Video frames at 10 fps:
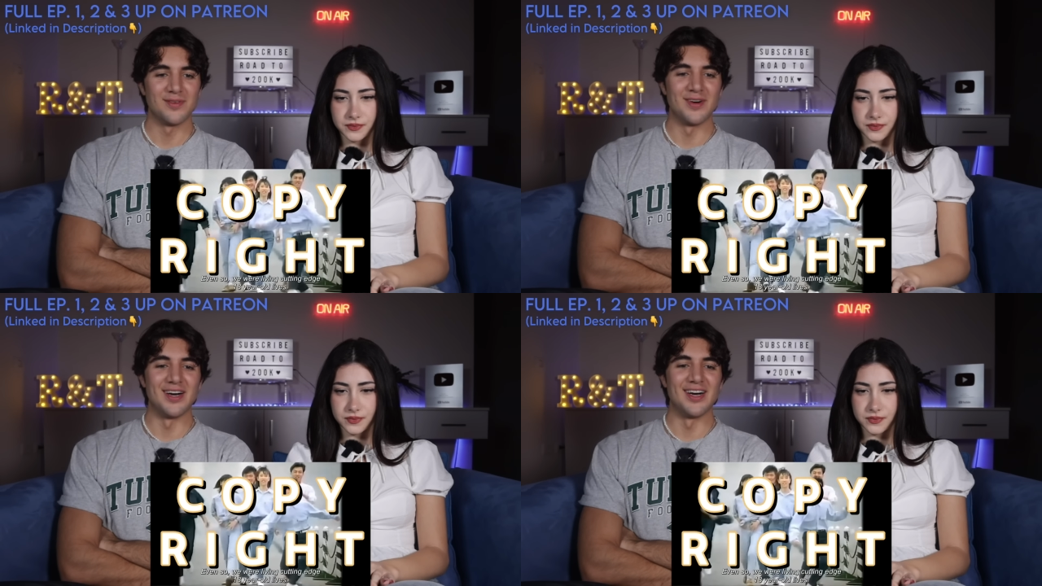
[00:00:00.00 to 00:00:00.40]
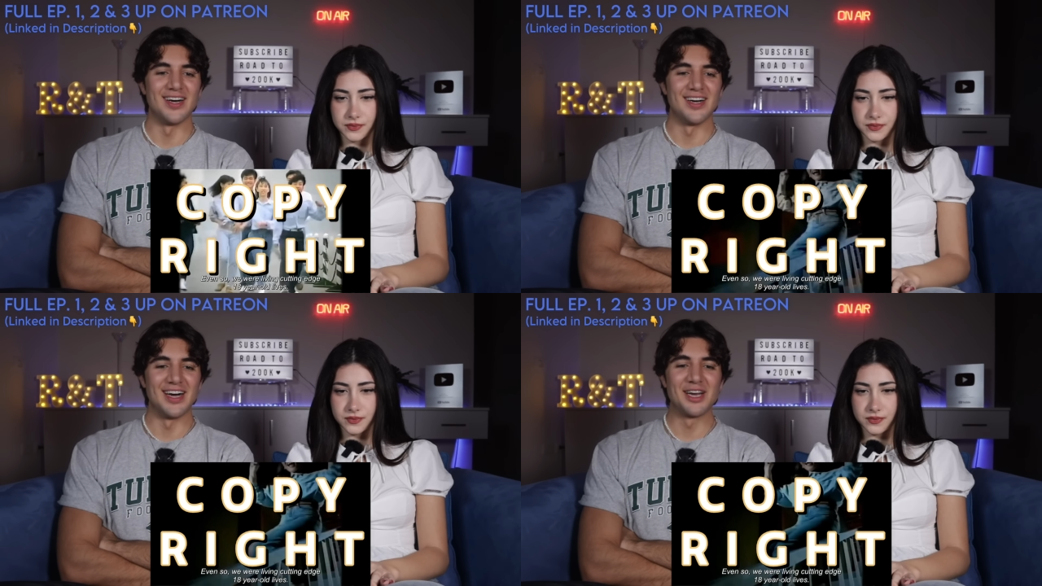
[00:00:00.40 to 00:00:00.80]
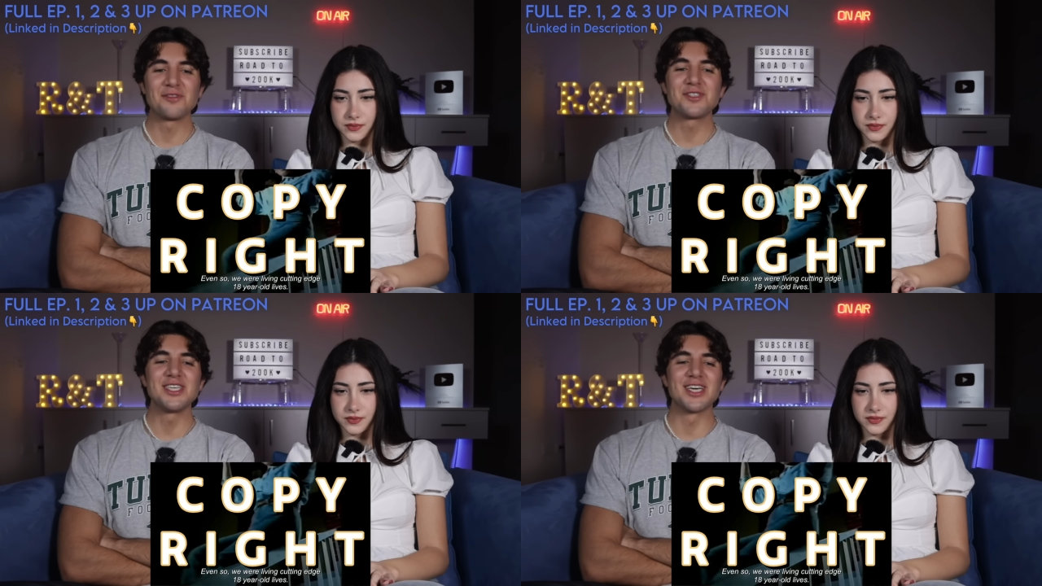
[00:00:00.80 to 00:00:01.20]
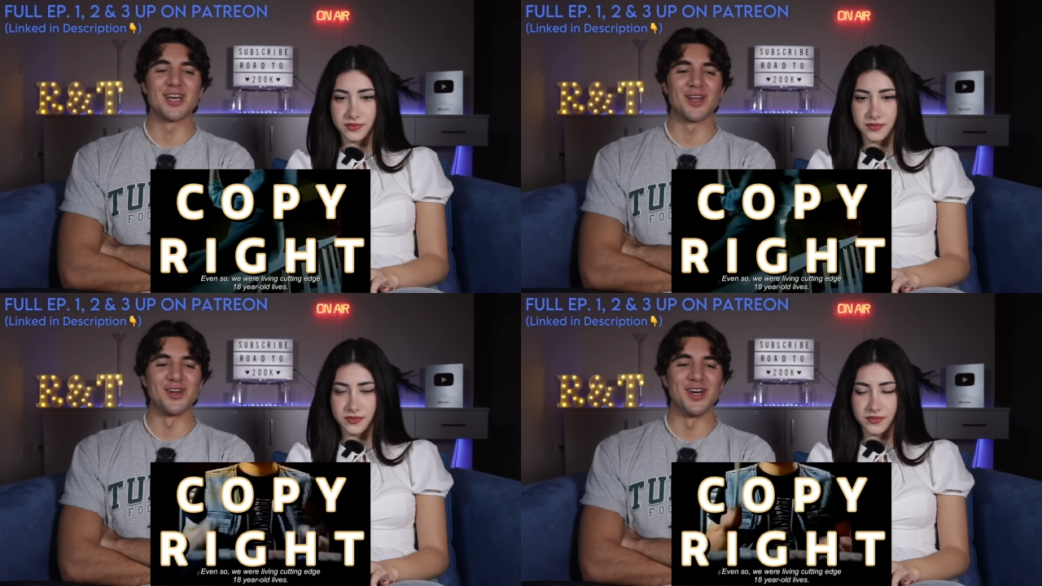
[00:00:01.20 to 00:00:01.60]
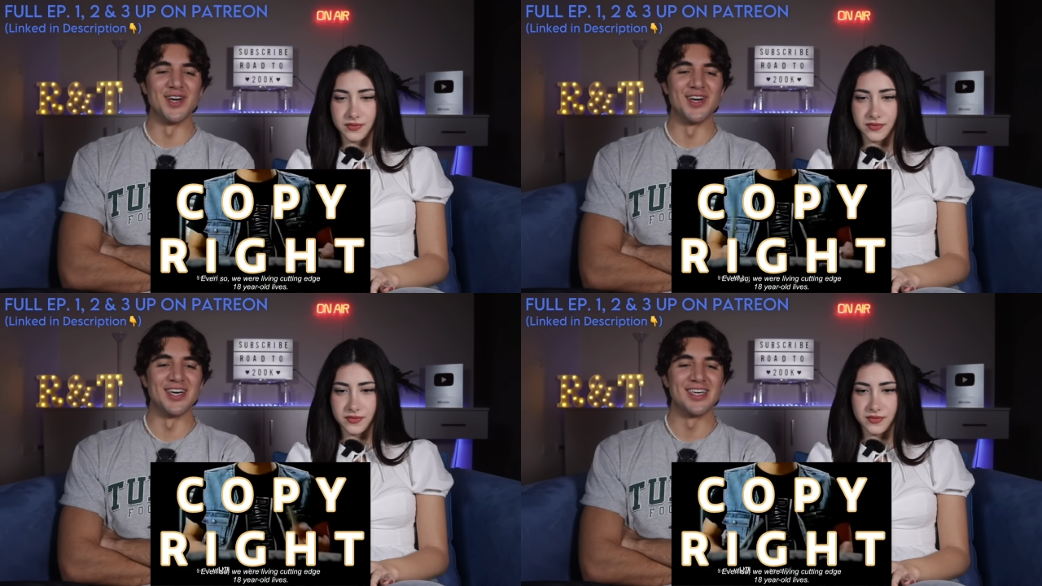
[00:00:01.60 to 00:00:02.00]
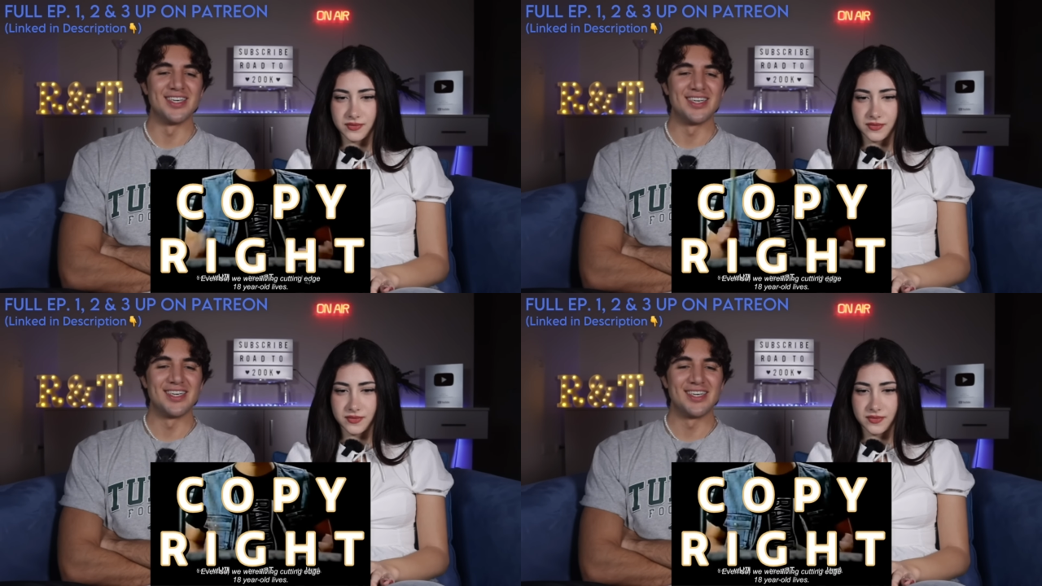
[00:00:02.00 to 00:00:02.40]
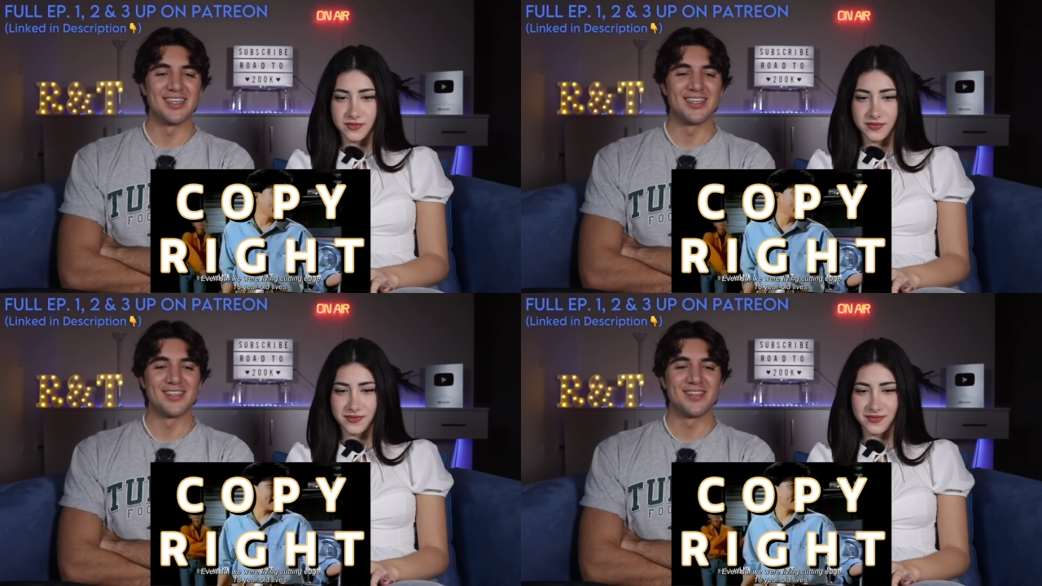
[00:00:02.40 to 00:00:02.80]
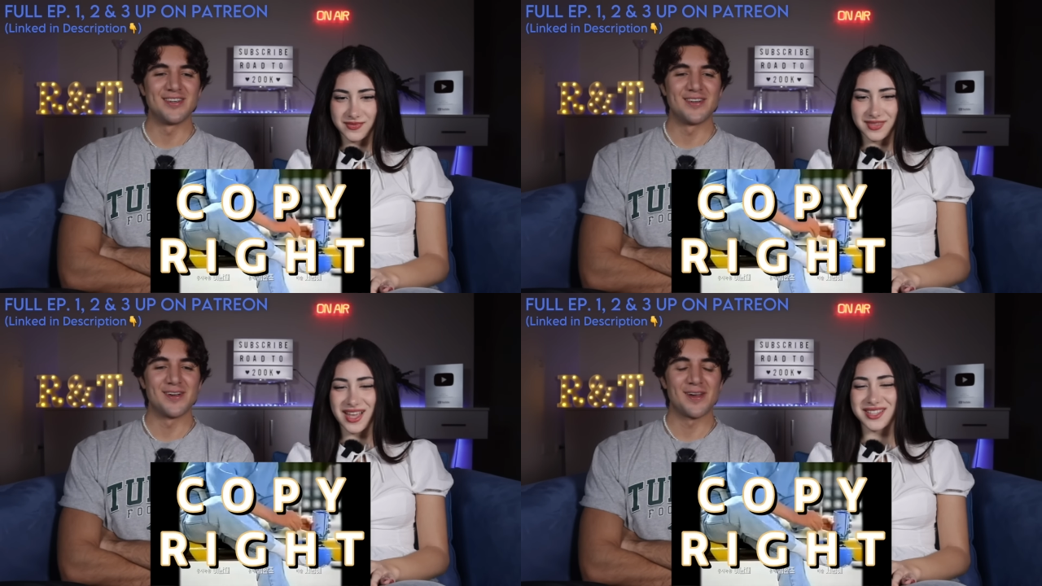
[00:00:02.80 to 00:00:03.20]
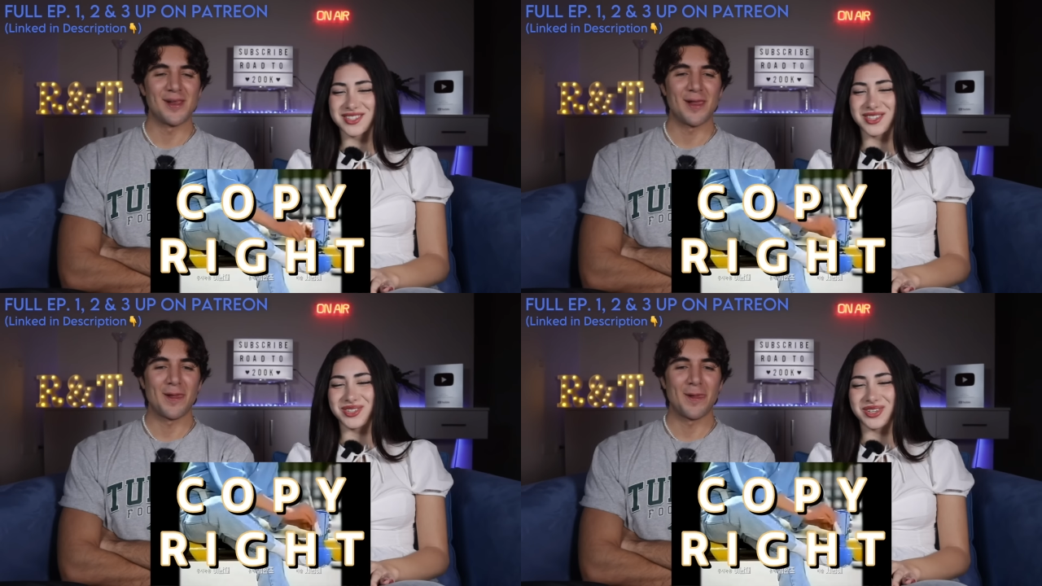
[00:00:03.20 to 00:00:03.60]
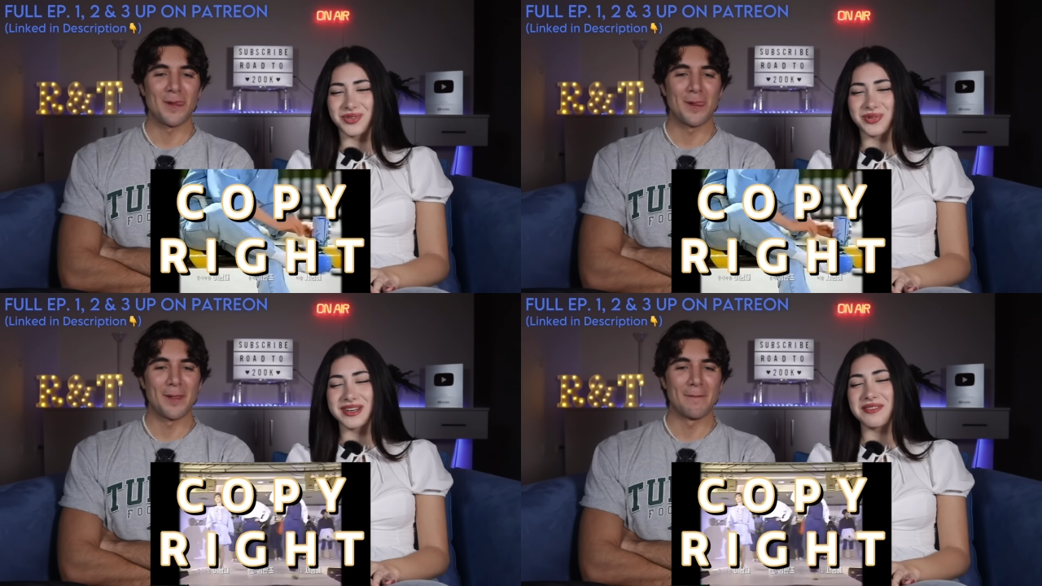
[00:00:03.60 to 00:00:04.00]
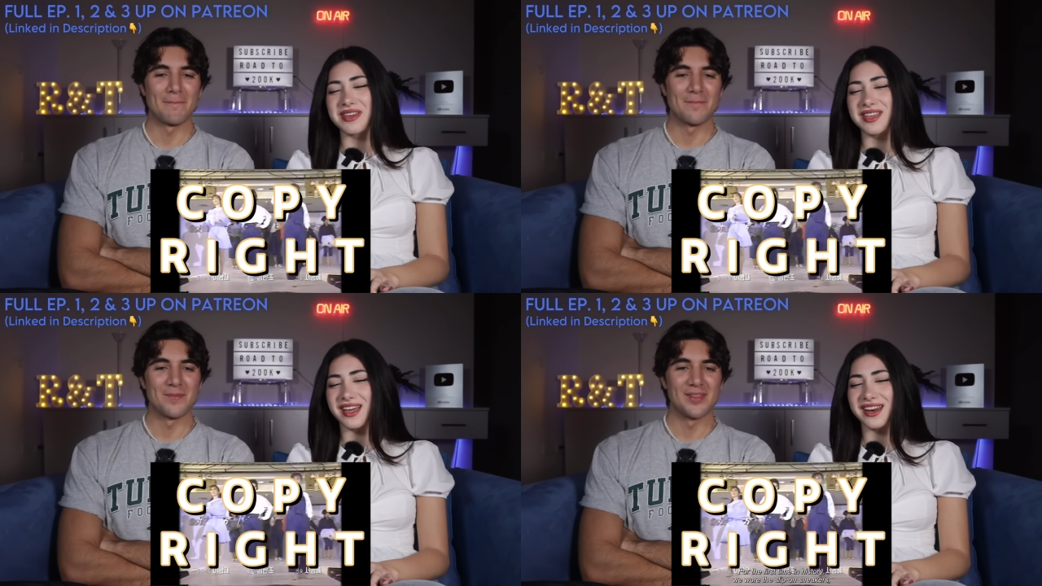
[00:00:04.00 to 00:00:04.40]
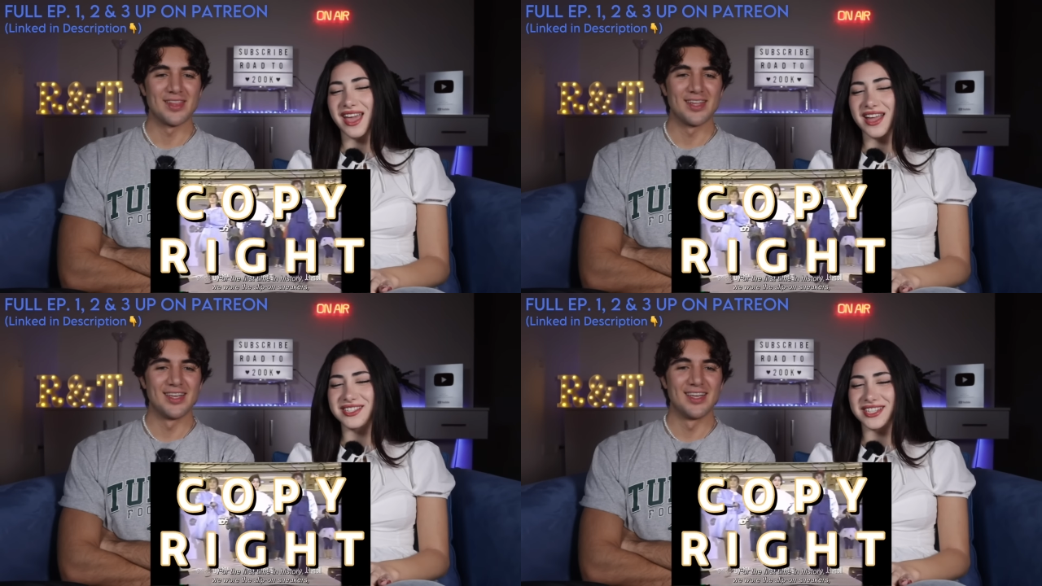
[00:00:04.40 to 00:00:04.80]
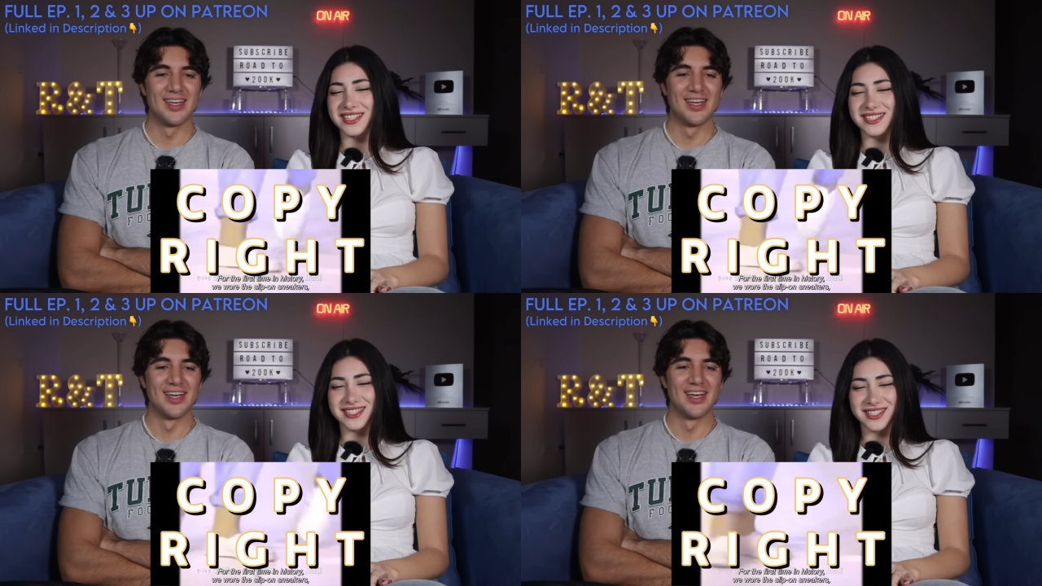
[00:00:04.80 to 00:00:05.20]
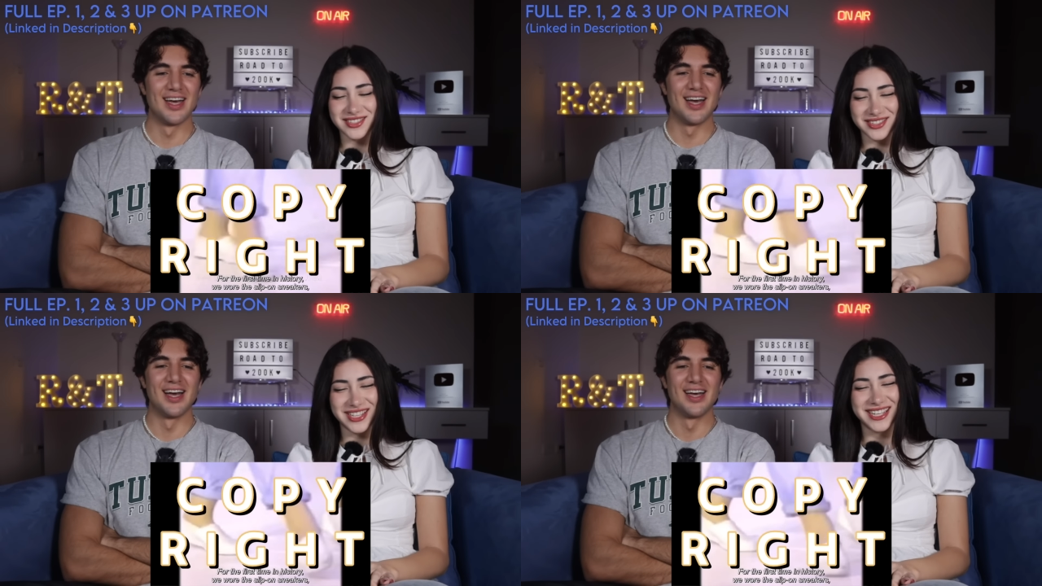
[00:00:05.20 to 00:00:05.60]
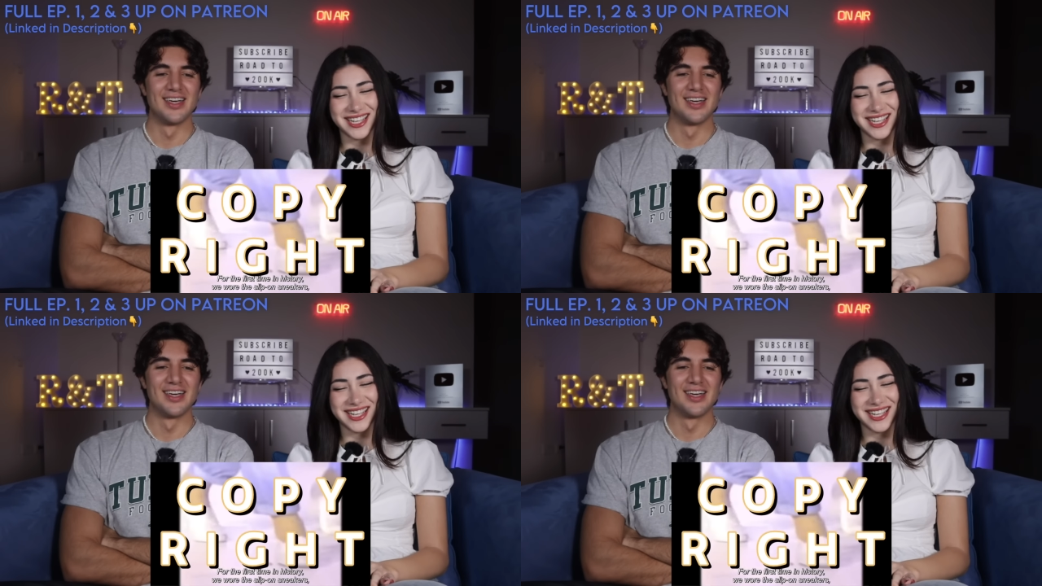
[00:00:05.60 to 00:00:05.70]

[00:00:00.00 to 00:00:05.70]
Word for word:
Speaker 1: Wow, I love seeing another era.
Speaker 2: That's cute. We're living cutting edge 18 years.